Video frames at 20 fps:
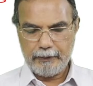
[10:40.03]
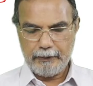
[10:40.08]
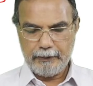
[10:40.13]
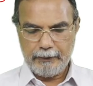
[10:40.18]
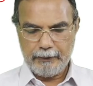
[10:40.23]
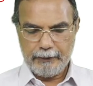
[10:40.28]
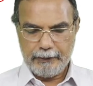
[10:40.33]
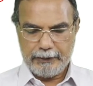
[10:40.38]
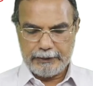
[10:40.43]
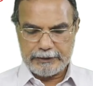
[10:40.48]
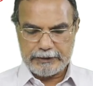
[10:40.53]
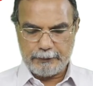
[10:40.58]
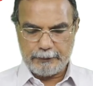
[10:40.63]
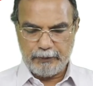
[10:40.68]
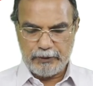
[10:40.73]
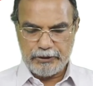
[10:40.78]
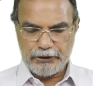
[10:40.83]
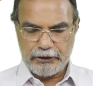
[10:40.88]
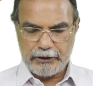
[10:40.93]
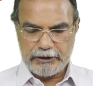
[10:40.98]
And
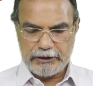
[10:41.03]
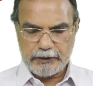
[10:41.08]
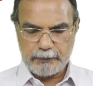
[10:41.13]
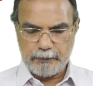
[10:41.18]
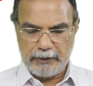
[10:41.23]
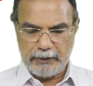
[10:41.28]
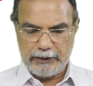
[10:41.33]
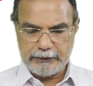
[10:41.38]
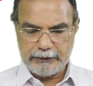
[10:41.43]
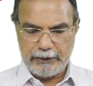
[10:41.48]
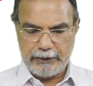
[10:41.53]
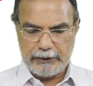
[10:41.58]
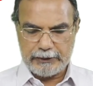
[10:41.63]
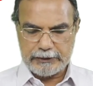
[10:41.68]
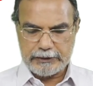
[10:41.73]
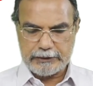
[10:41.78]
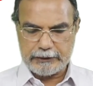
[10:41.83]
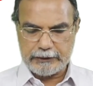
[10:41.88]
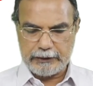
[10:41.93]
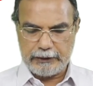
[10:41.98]
suppose it is methyl
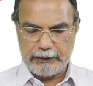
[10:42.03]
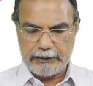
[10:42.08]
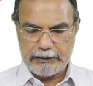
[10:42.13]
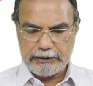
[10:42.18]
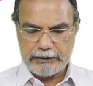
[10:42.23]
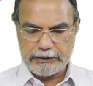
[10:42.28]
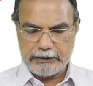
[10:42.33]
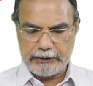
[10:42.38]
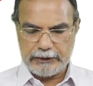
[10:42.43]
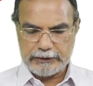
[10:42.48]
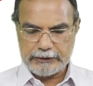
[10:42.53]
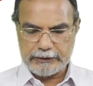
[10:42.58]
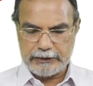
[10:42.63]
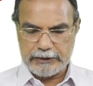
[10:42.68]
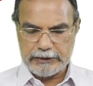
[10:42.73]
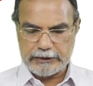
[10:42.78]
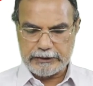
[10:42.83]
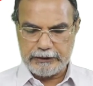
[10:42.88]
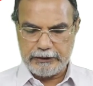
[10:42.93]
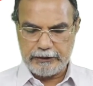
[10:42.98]
acetylene
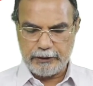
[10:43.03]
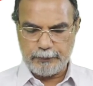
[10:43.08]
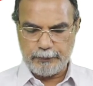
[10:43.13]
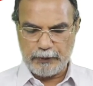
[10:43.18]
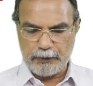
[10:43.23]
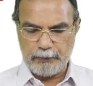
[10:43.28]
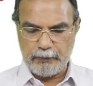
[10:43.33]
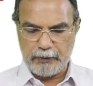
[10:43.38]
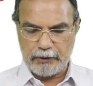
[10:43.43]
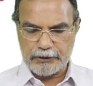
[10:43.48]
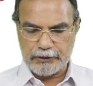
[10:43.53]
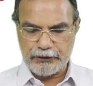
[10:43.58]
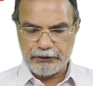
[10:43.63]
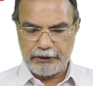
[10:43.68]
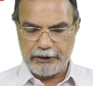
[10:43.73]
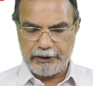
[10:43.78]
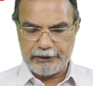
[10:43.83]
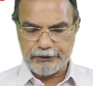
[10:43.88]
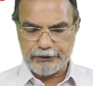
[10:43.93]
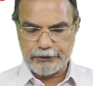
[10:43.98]
CH3C triple bond
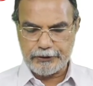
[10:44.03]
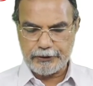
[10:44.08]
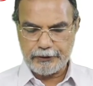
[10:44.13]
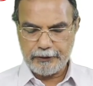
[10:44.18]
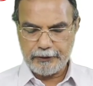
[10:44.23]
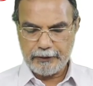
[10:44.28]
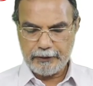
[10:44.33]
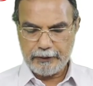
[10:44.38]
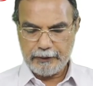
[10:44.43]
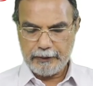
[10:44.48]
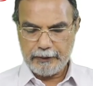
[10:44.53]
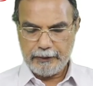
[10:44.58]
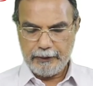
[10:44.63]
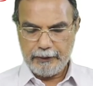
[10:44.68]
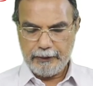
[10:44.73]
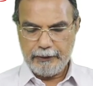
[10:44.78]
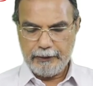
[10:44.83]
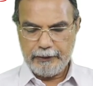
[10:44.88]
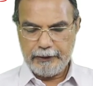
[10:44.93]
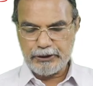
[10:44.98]
CH.
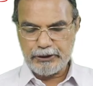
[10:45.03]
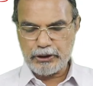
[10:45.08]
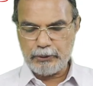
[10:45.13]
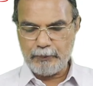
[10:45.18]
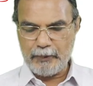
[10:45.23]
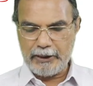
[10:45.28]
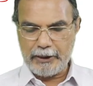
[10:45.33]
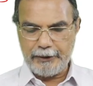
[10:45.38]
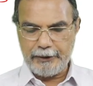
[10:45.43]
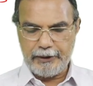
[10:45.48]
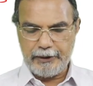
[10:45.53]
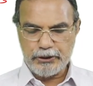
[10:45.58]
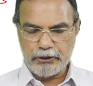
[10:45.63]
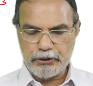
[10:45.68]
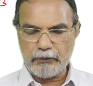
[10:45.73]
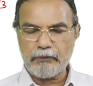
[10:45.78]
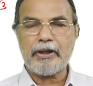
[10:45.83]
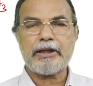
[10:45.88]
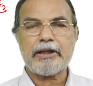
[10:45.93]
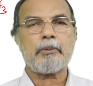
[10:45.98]
A similar addition of
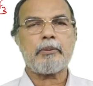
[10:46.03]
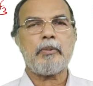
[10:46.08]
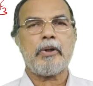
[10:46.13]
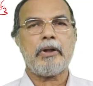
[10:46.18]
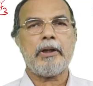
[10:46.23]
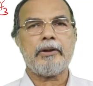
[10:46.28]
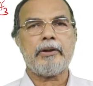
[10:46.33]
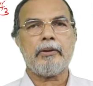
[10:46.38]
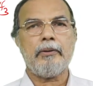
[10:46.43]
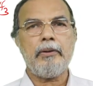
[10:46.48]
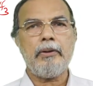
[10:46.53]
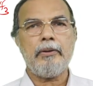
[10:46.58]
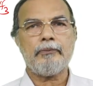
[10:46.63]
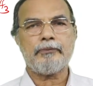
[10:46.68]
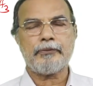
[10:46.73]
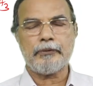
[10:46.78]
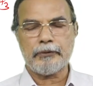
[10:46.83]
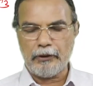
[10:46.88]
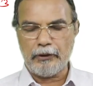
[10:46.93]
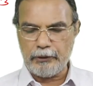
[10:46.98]
water molecule
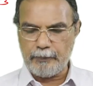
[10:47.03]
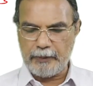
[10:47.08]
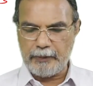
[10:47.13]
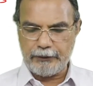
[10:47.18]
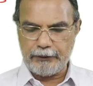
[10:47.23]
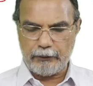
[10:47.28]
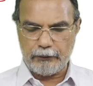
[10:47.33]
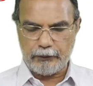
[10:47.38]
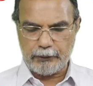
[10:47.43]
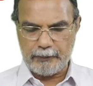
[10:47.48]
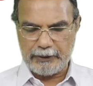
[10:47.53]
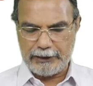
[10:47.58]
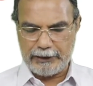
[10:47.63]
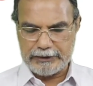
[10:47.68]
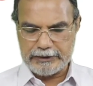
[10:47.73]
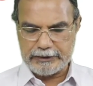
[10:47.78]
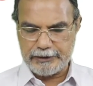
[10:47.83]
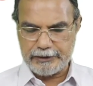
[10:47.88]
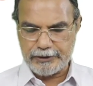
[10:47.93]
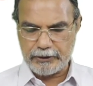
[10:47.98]
followed by
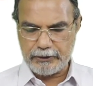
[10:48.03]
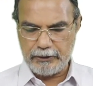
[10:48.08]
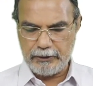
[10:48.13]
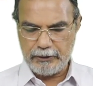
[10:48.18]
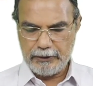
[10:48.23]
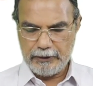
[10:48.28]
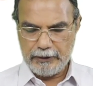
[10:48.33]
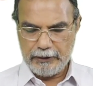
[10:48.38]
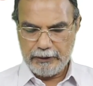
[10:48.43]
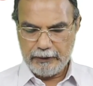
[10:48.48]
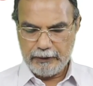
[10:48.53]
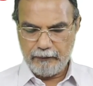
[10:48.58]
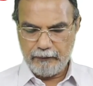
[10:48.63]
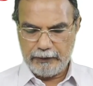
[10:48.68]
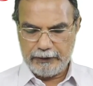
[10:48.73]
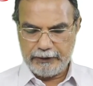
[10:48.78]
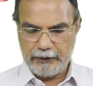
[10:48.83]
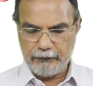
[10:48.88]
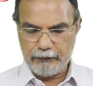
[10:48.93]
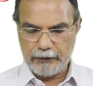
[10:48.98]
tautomerization will
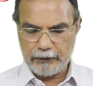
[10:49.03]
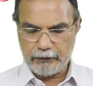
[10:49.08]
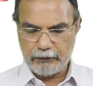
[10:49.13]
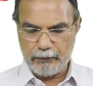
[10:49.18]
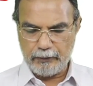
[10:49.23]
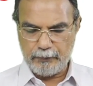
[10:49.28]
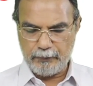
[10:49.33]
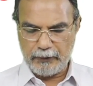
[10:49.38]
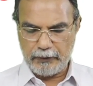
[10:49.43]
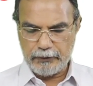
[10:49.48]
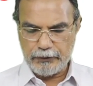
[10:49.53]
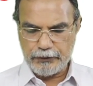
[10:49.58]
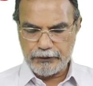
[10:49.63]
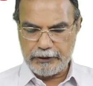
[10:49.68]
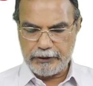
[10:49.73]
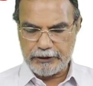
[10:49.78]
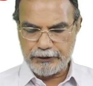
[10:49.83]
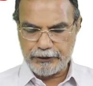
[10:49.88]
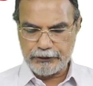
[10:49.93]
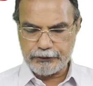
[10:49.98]
give the compound
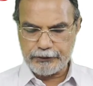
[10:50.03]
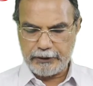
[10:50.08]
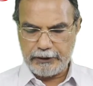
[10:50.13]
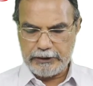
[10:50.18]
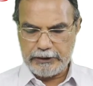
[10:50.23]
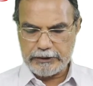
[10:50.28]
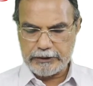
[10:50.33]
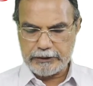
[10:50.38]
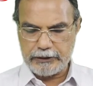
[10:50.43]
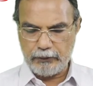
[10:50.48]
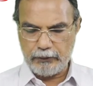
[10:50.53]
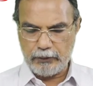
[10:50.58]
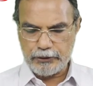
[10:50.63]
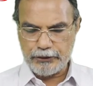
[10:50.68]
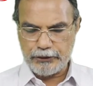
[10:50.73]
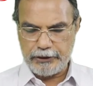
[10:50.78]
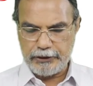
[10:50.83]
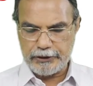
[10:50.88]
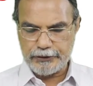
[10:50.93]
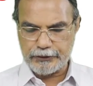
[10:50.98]

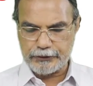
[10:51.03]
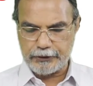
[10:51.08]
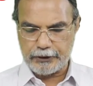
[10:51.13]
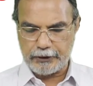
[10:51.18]
CH3COCH3.